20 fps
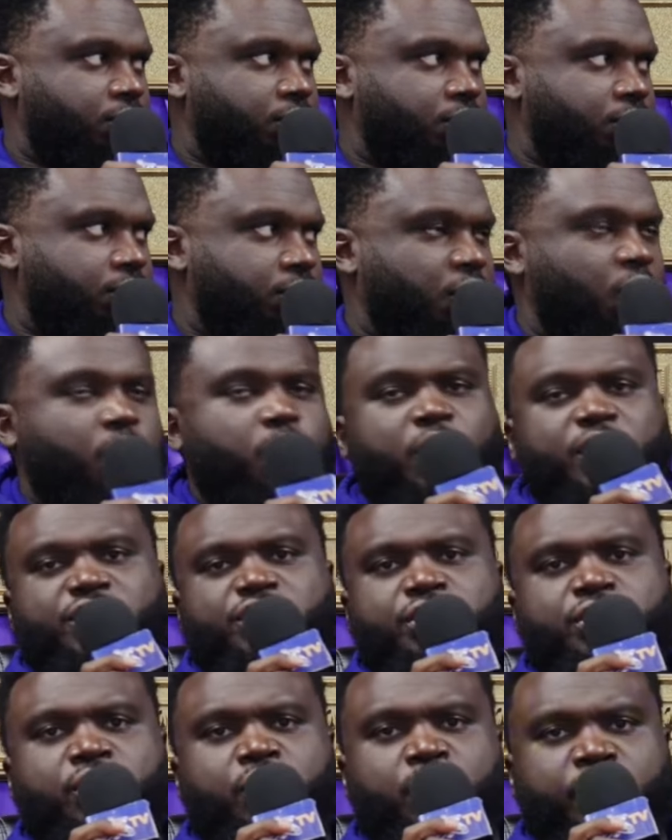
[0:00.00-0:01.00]
on what you're
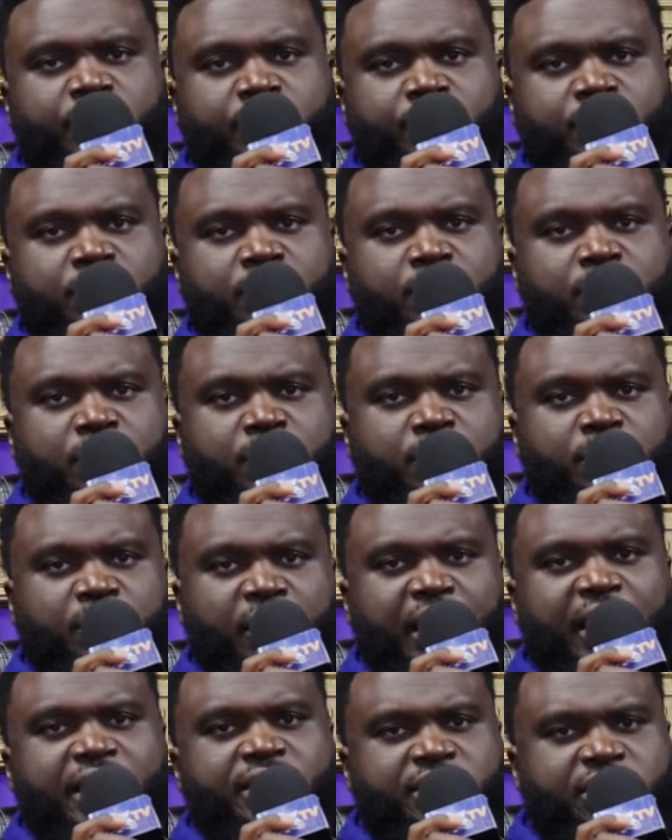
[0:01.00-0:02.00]
doing,
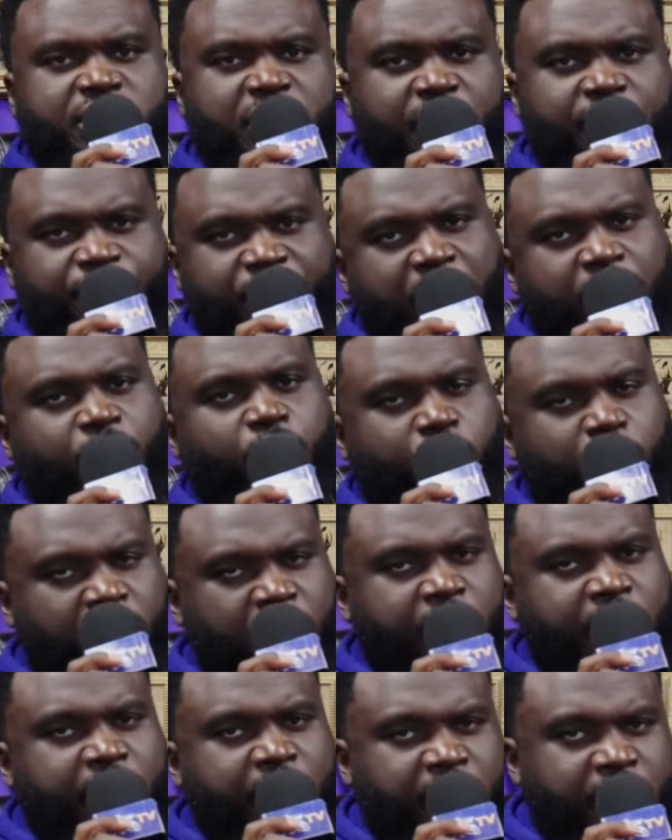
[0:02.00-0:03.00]
and see if they
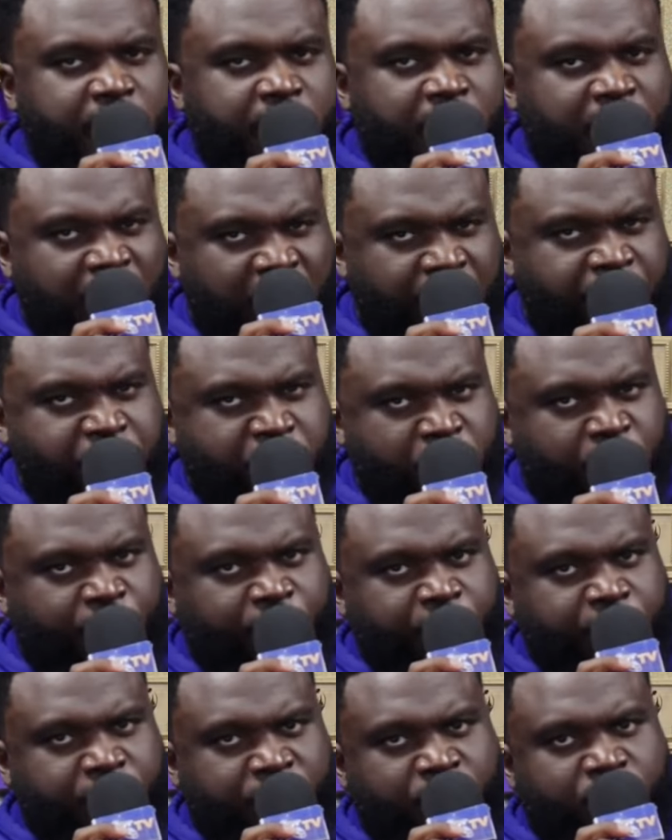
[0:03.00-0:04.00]
really love you for
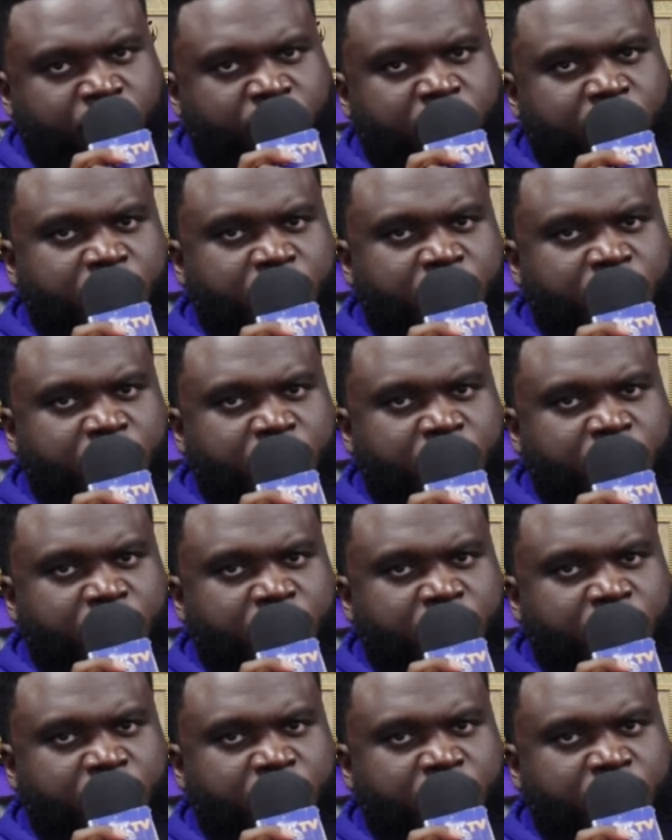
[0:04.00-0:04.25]
you.